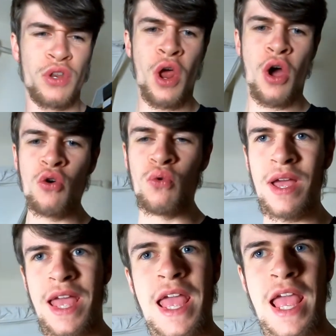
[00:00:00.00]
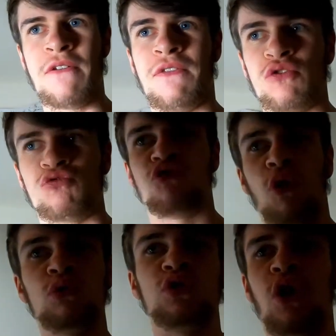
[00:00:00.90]
know if it's
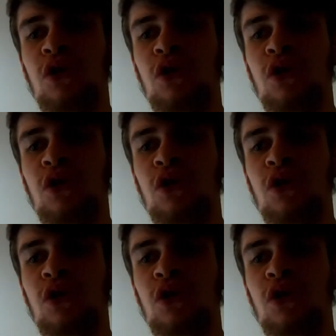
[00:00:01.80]
rolled on